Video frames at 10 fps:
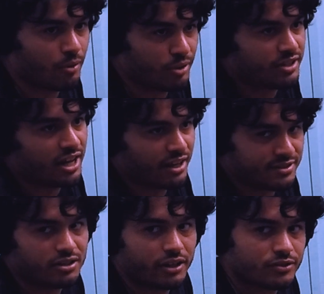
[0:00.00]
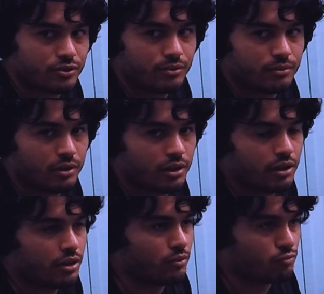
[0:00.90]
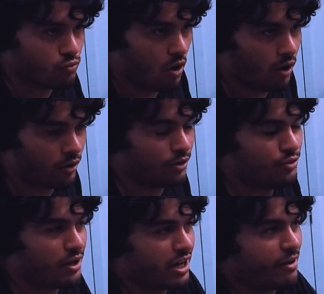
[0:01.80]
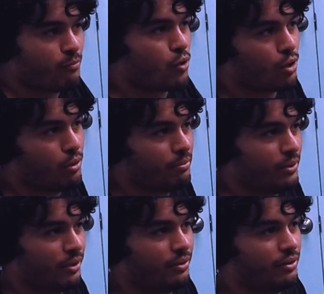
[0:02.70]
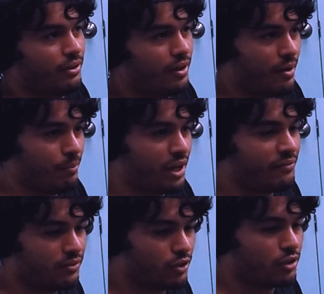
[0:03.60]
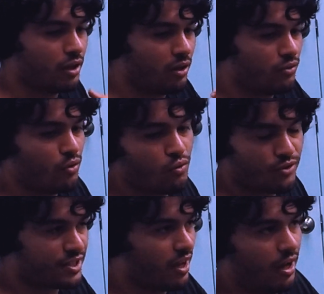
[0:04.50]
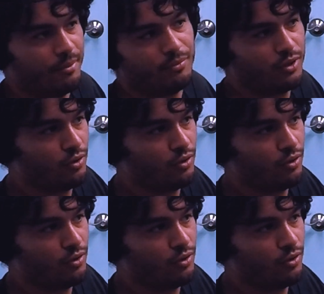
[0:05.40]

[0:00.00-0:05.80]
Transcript: We did add a slate, too. Wrong. You got to have more equipment. But I've learned over time.